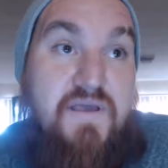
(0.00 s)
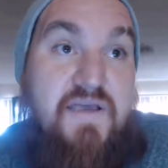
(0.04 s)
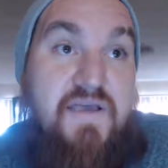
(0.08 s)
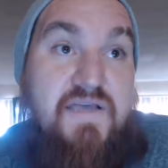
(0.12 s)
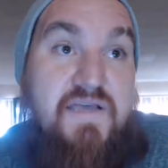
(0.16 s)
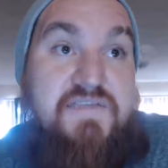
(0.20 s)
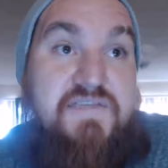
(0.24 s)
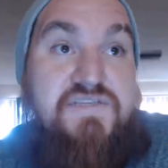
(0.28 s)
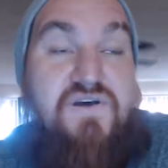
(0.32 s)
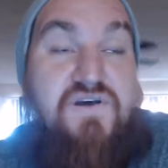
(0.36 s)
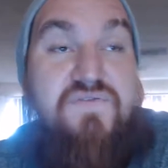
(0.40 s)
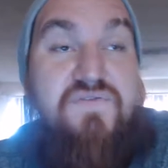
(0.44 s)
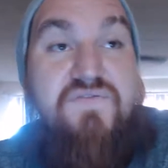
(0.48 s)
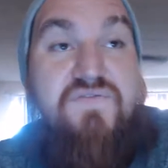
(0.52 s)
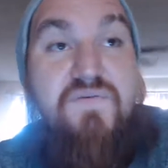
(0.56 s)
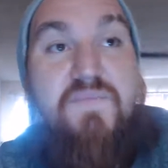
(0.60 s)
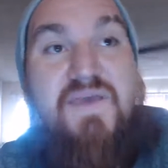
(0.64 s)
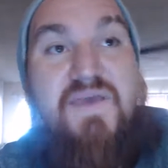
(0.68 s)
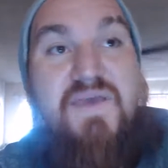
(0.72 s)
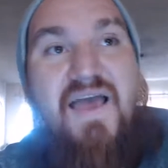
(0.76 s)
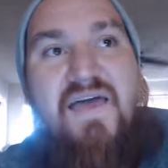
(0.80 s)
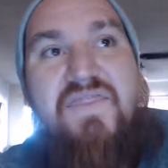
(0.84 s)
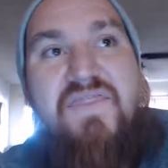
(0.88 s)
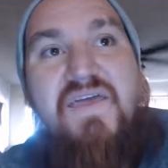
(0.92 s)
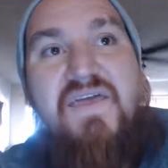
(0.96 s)
And so for
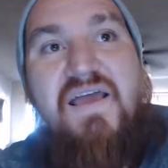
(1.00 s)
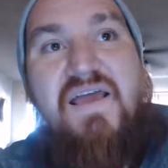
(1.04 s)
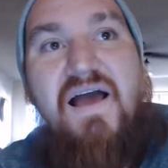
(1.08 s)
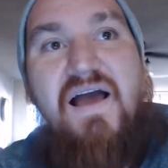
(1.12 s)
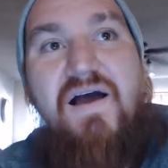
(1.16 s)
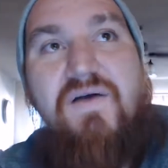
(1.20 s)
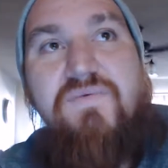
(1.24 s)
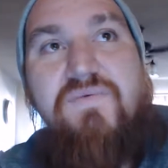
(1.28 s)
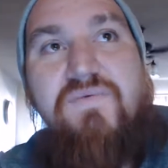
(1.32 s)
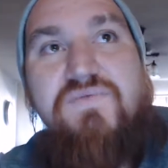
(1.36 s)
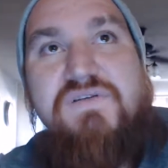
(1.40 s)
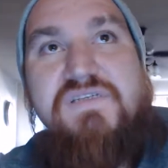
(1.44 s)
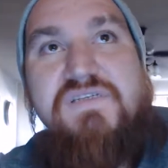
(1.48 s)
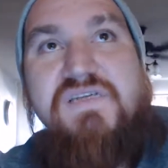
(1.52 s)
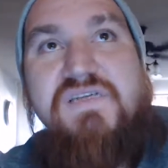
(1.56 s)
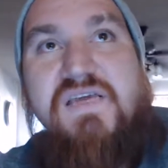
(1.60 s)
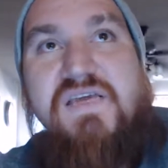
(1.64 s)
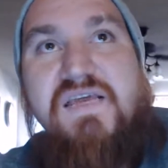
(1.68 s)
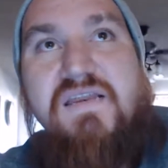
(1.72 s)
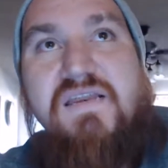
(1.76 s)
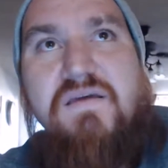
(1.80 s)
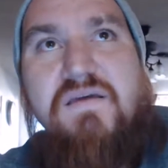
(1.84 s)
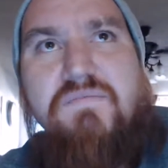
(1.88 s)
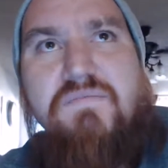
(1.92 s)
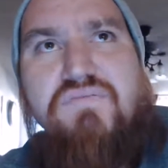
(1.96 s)
me, I think I was
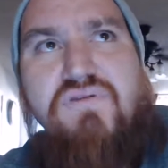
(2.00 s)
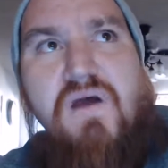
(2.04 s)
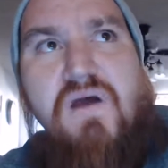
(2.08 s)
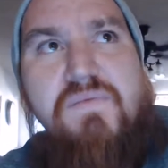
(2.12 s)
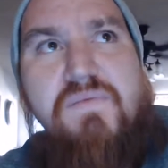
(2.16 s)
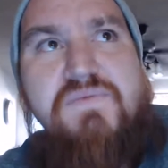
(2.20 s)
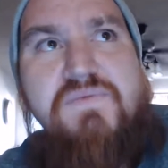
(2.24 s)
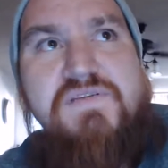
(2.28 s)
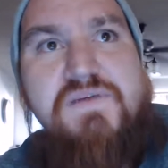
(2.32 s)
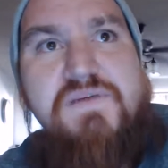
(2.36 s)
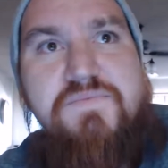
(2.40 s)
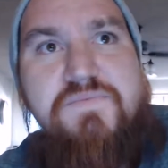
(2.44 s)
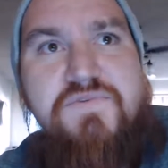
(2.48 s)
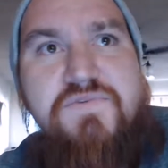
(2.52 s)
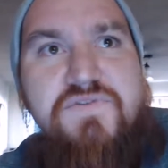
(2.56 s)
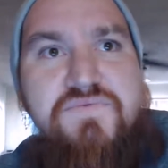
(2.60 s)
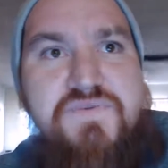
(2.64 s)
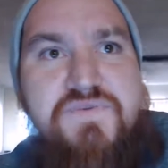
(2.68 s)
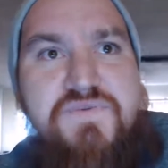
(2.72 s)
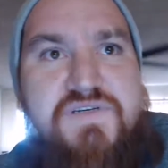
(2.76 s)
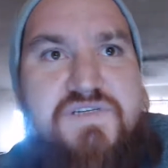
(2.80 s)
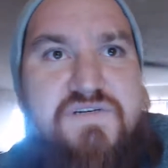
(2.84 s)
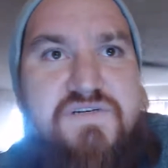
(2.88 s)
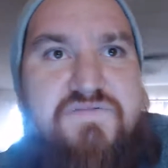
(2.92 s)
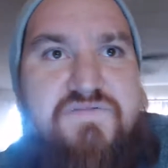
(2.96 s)
eating probably somewhere in the
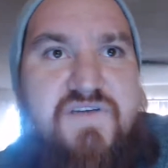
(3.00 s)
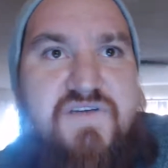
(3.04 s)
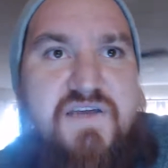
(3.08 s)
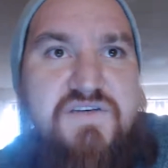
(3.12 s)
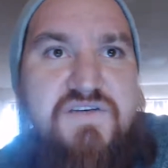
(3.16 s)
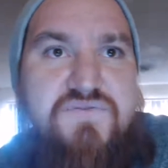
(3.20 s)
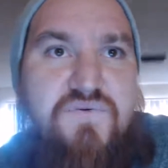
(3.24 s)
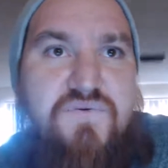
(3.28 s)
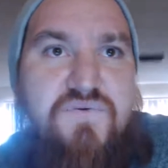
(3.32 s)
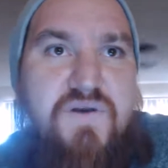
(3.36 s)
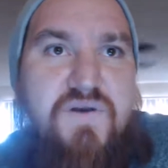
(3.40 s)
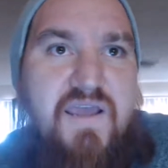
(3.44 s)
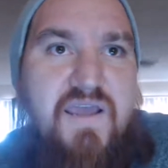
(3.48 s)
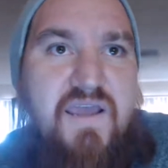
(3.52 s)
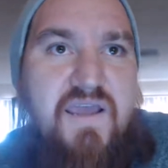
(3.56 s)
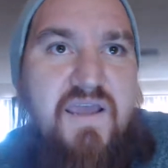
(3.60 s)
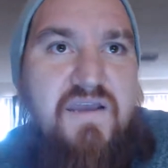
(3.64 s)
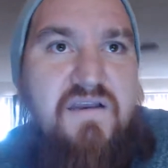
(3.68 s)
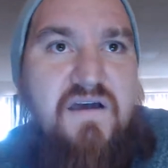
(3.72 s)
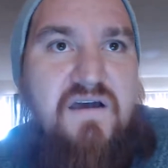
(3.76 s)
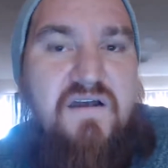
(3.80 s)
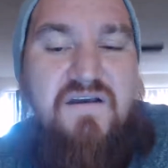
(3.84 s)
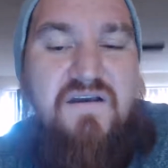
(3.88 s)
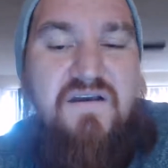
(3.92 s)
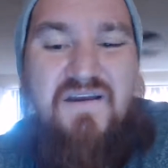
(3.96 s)
region of like
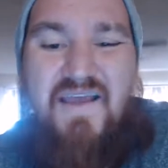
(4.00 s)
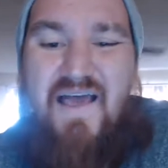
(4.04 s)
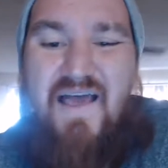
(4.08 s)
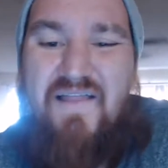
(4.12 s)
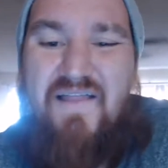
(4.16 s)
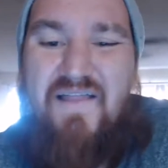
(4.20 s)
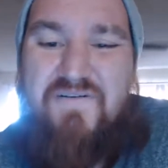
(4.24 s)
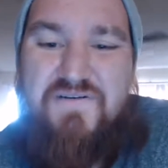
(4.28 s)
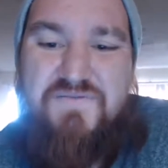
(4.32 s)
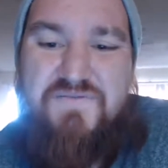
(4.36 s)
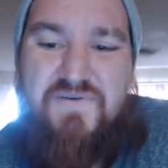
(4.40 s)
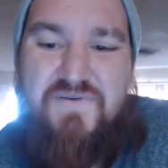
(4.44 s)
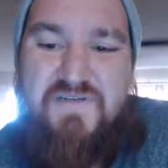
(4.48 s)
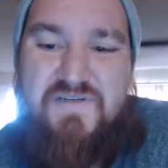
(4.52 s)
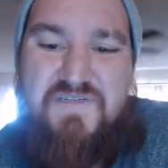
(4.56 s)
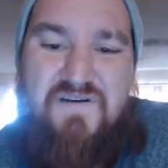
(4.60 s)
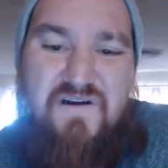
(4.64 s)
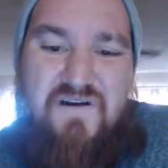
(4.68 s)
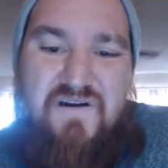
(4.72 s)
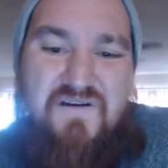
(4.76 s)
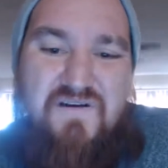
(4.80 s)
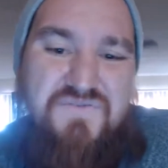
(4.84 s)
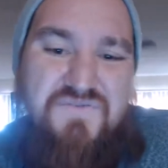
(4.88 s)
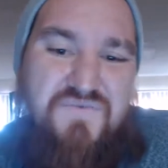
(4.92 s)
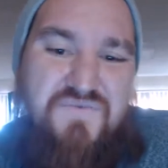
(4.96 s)
2,800 calories when I
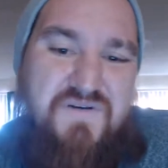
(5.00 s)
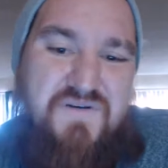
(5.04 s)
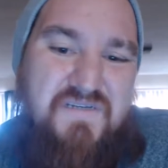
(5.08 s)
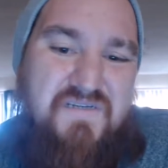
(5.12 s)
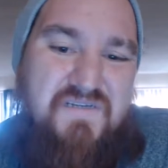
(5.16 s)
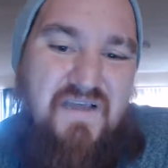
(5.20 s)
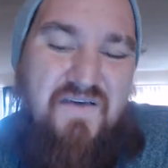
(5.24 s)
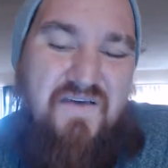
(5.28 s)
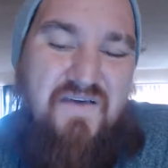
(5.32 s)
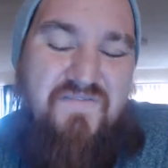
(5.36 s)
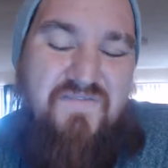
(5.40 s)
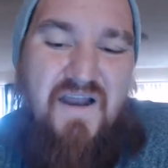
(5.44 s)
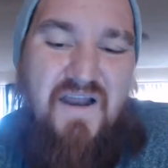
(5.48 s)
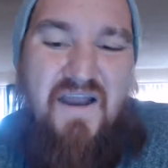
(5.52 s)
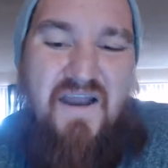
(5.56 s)
started, 27.